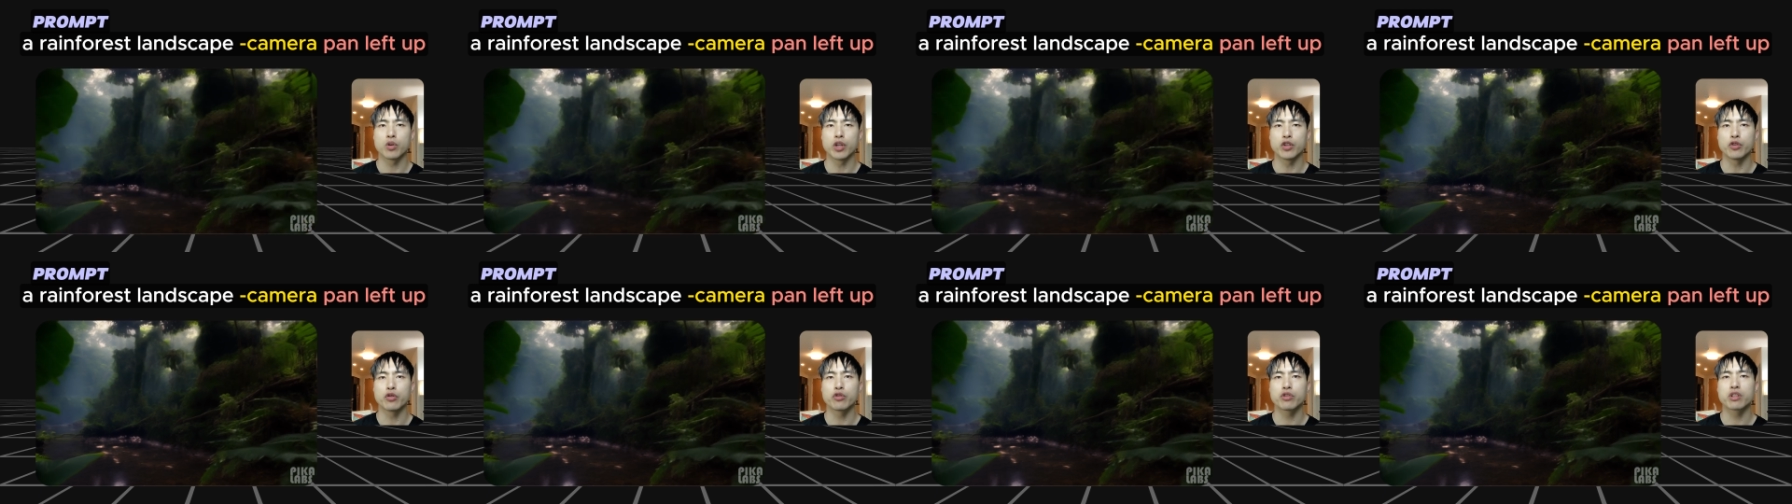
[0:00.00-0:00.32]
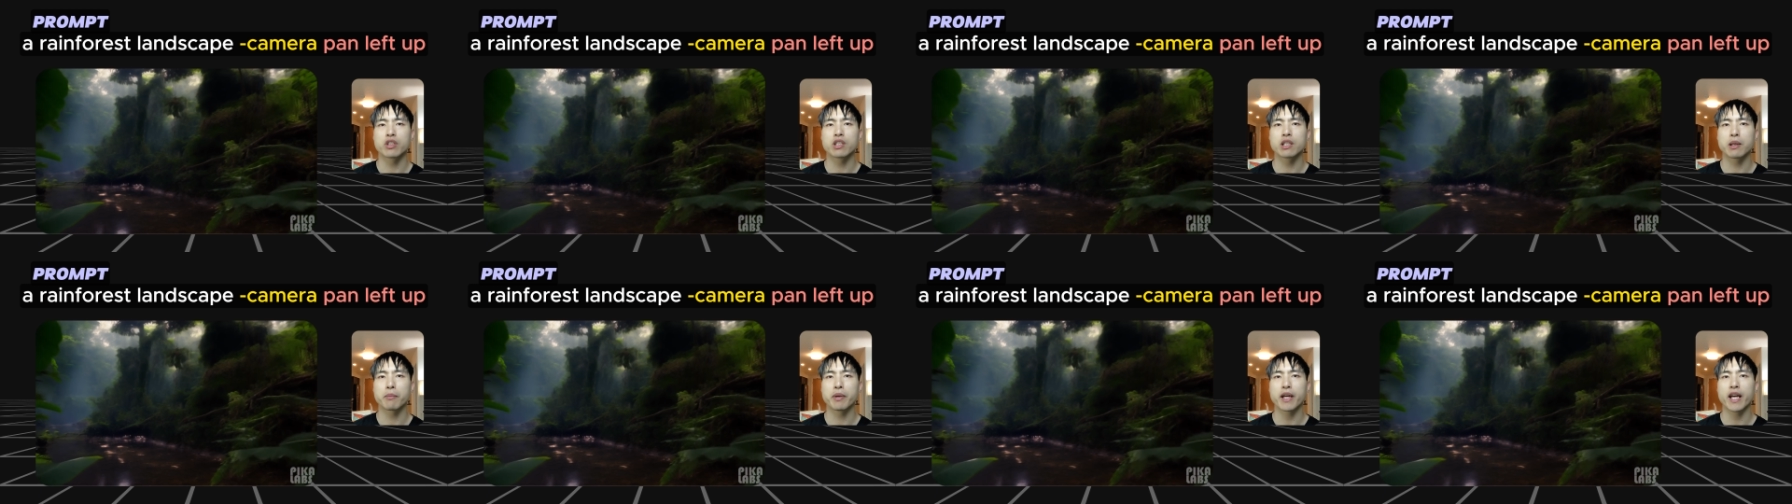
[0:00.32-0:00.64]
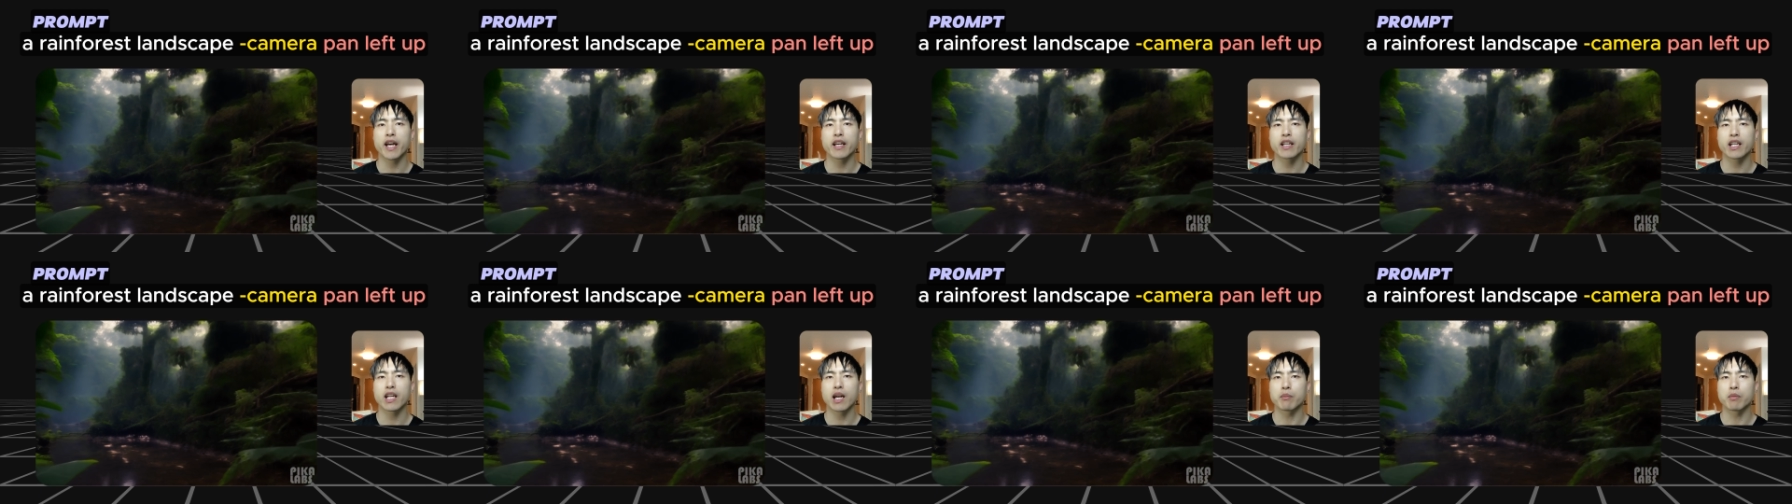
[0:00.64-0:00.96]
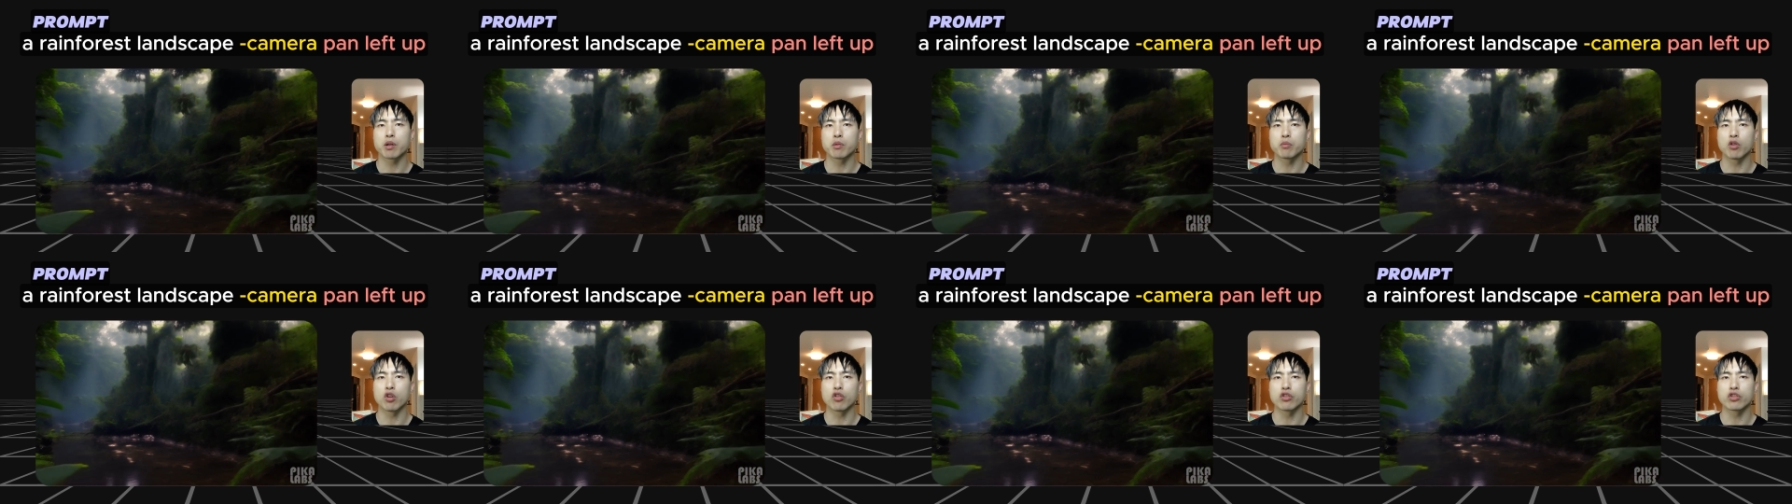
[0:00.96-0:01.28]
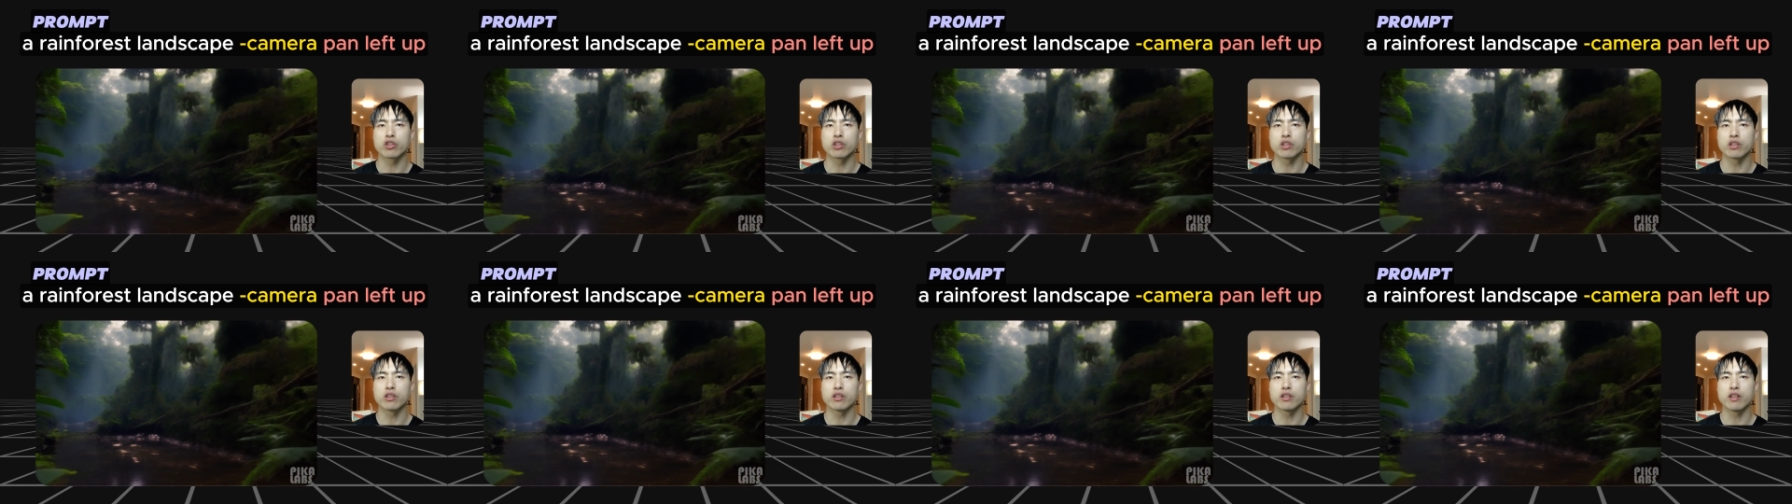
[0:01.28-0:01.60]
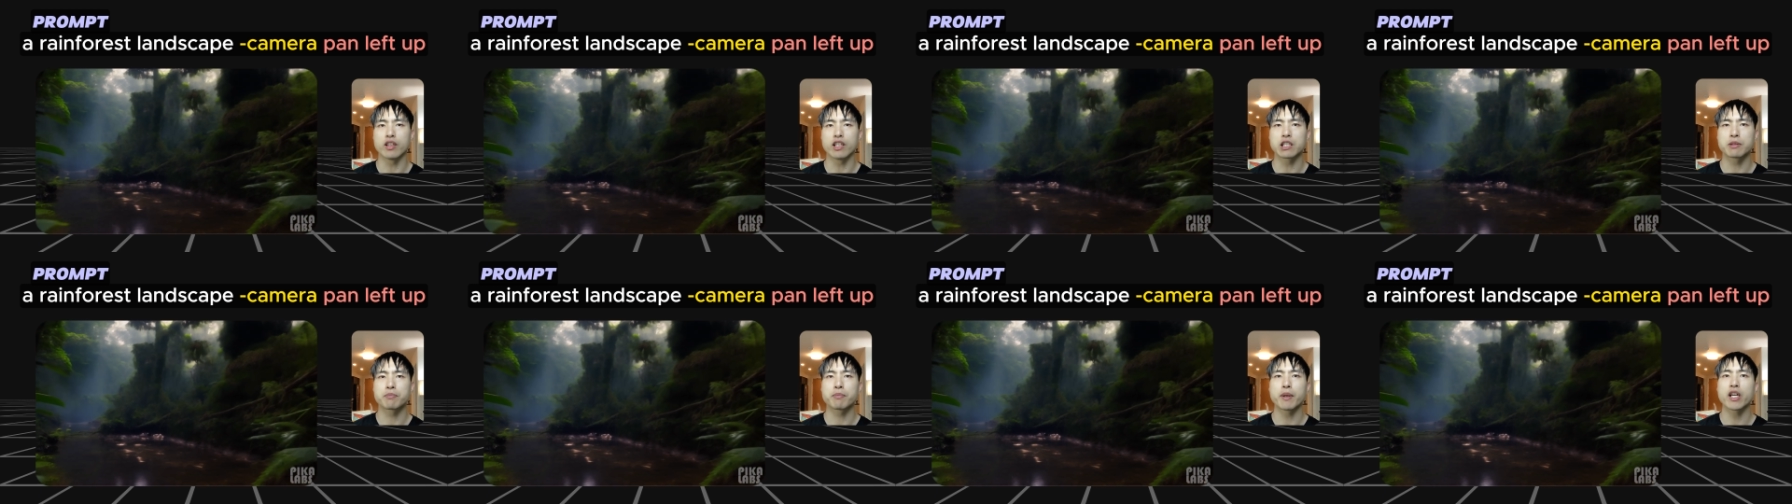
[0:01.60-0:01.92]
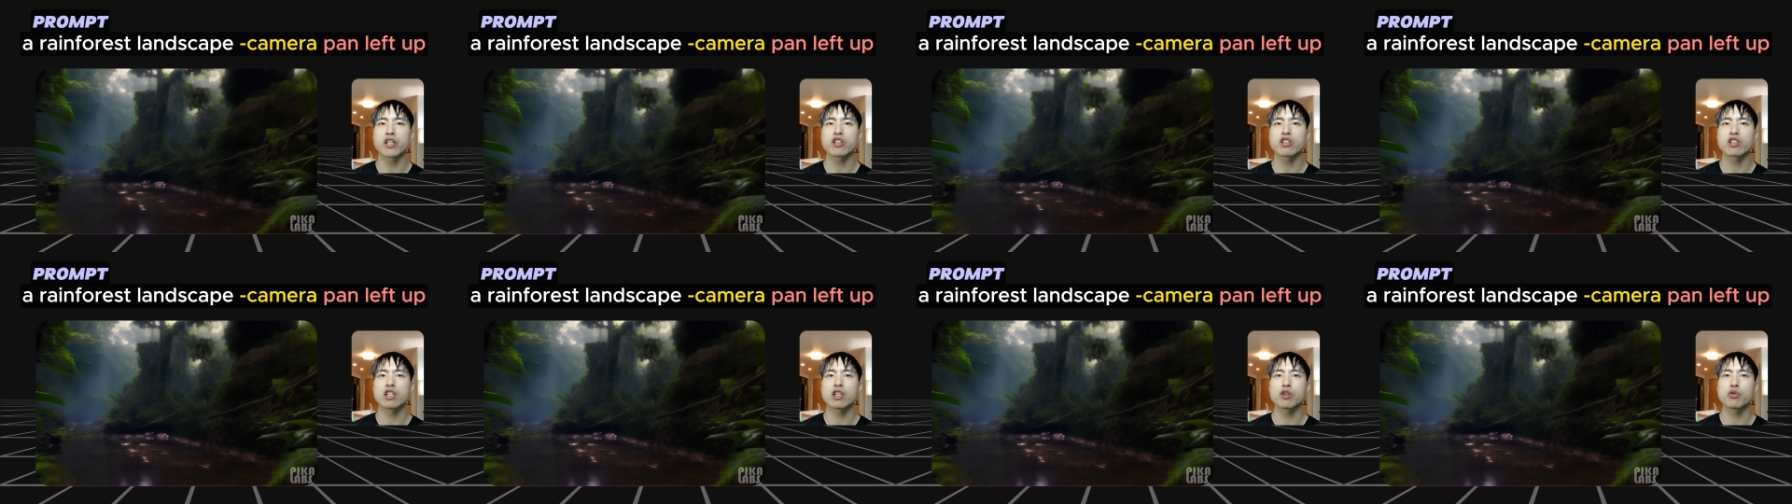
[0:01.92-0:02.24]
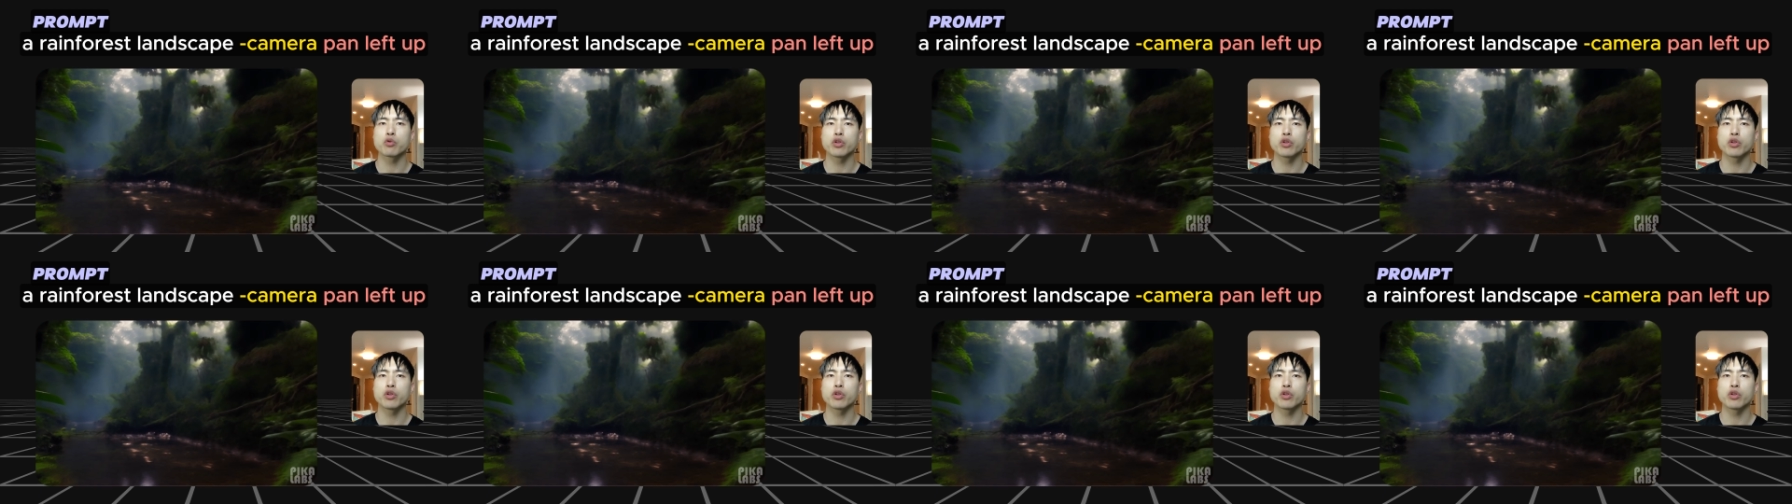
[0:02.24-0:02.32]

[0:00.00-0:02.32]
using the pan camera motion, especially